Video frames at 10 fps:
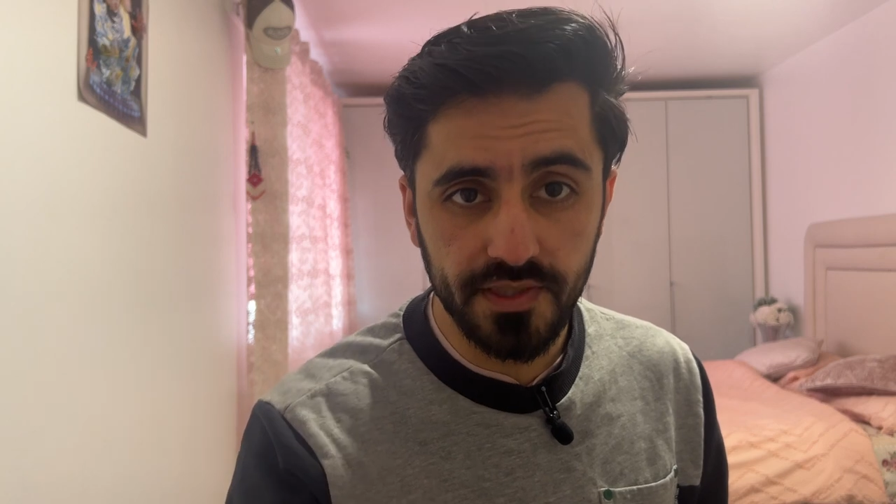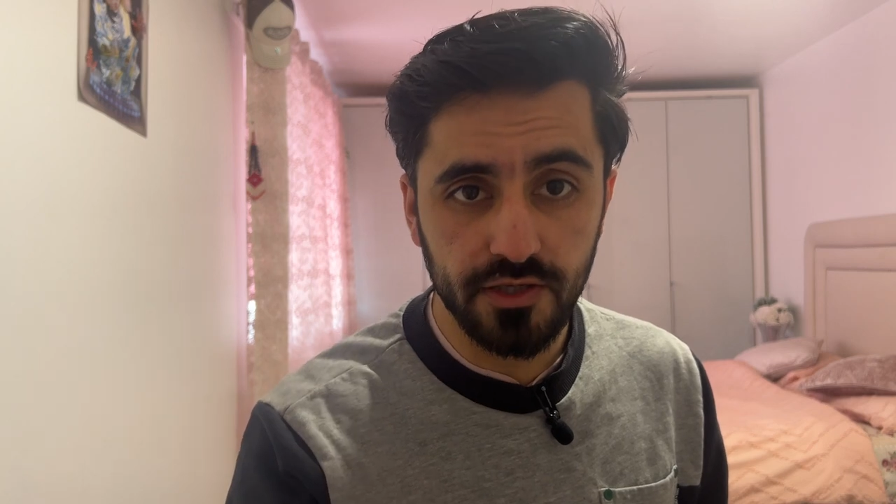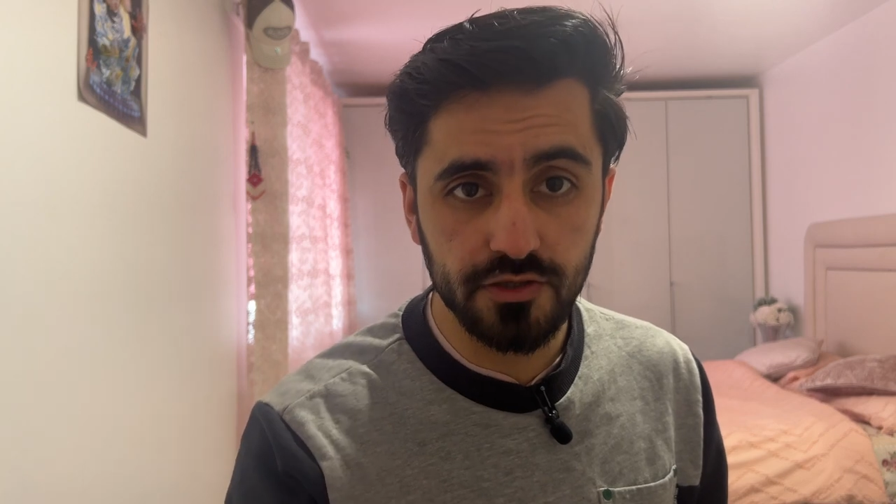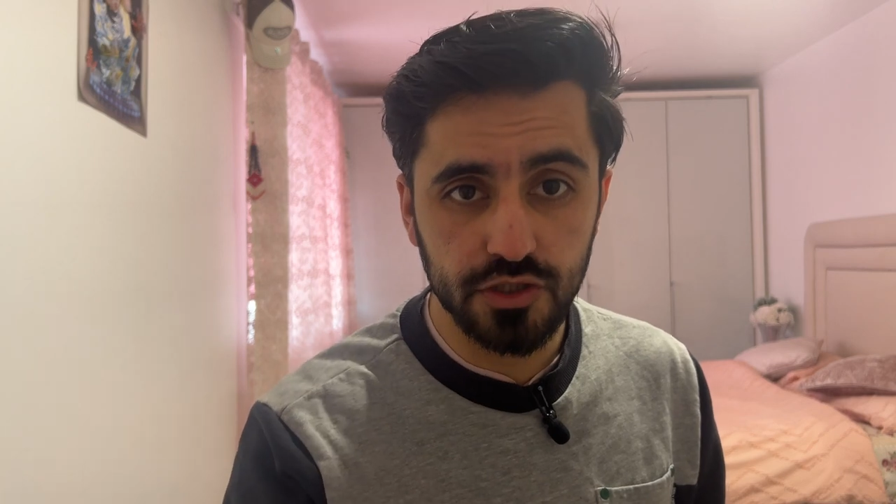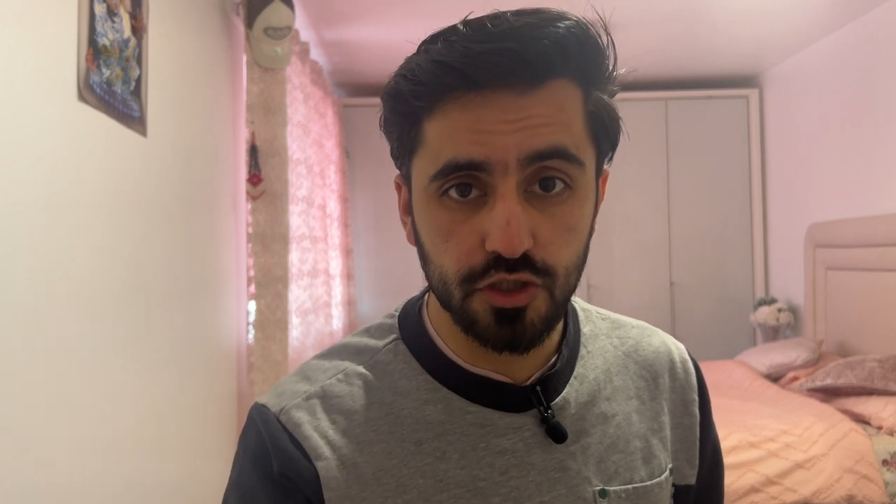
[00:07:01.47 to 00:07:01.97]
it
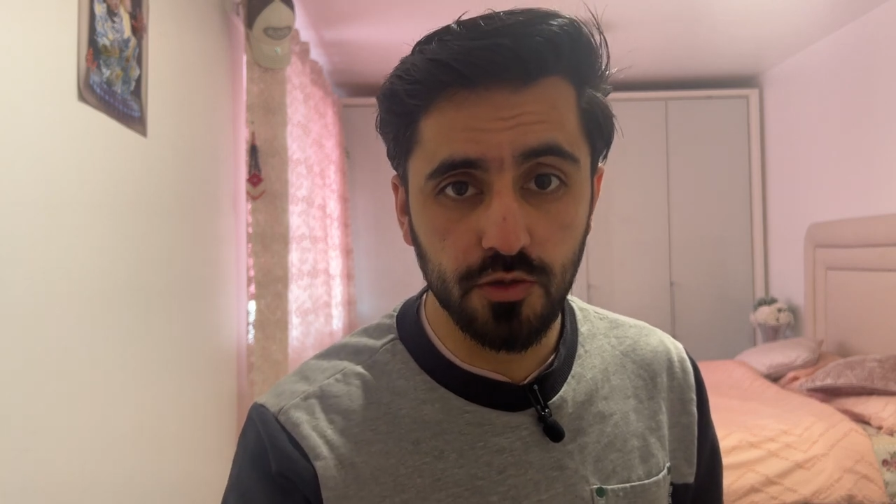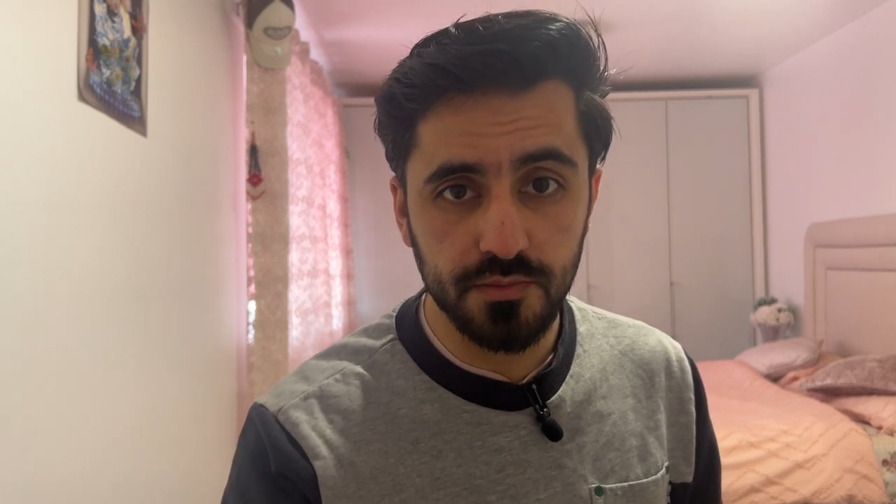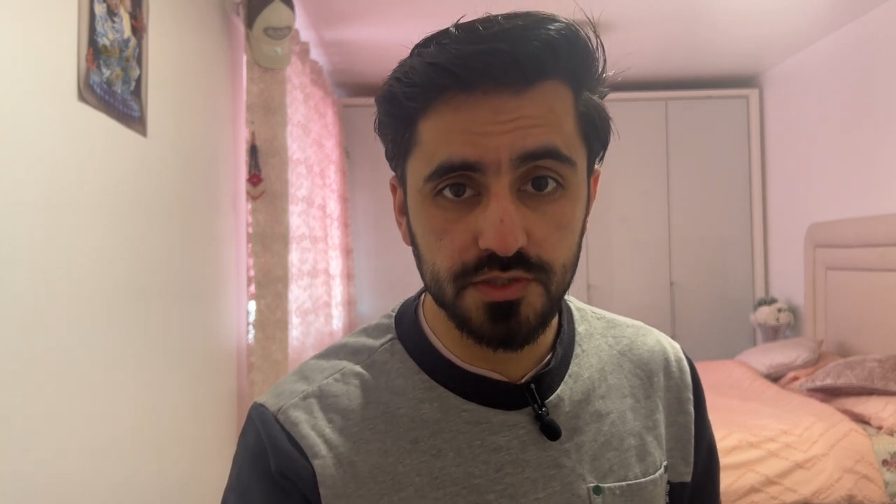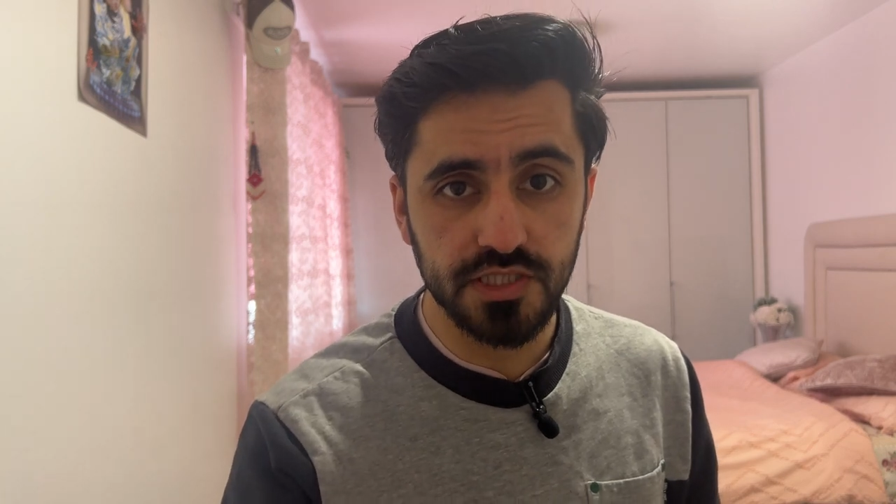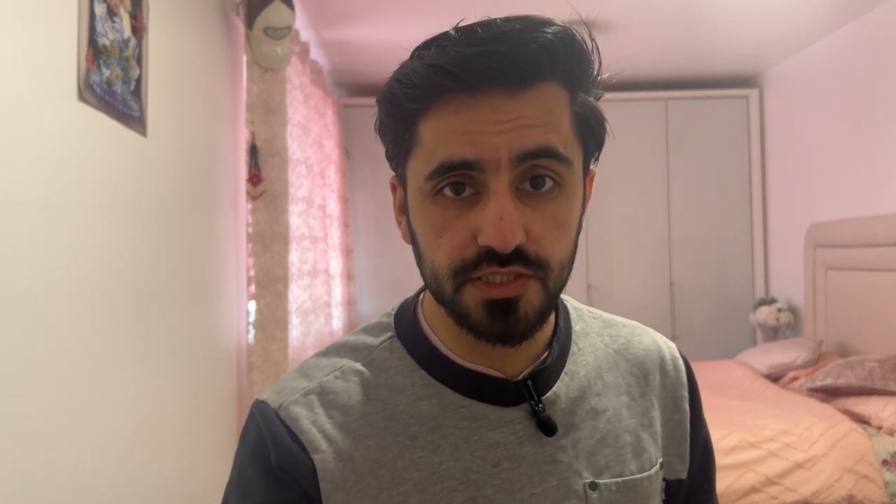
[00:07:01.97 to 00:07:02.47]
down in the
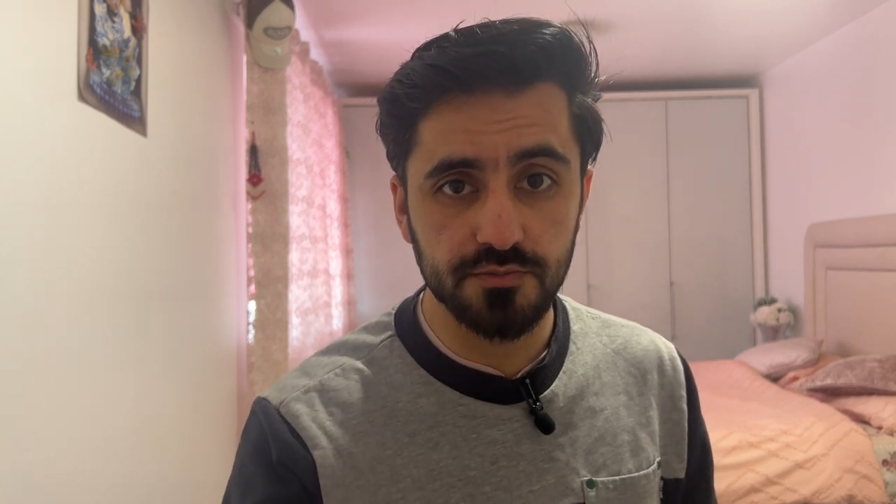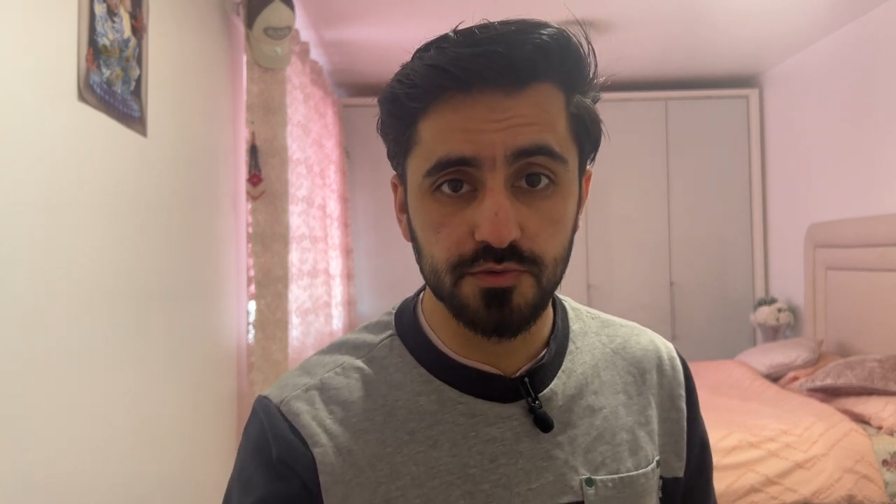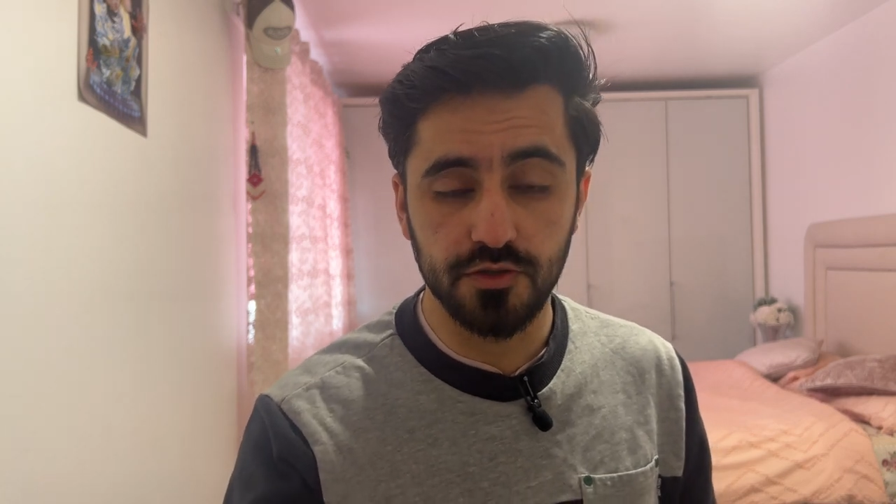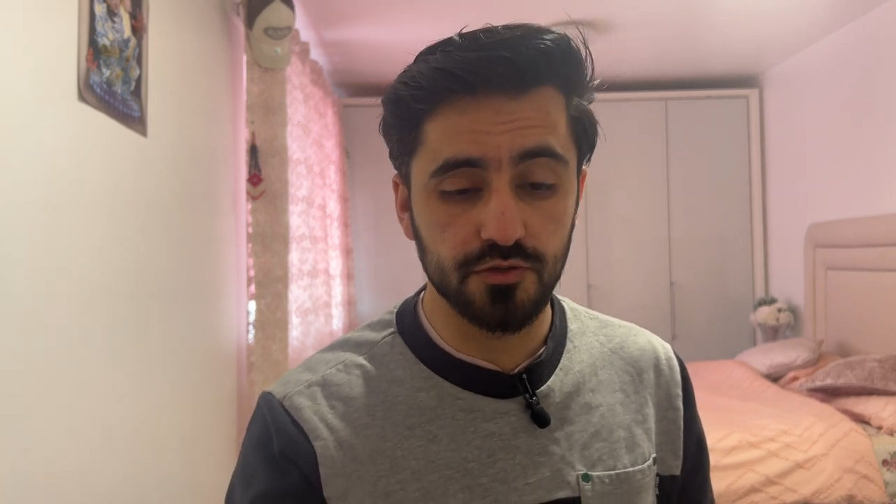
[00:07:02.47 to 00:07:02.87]
comment section below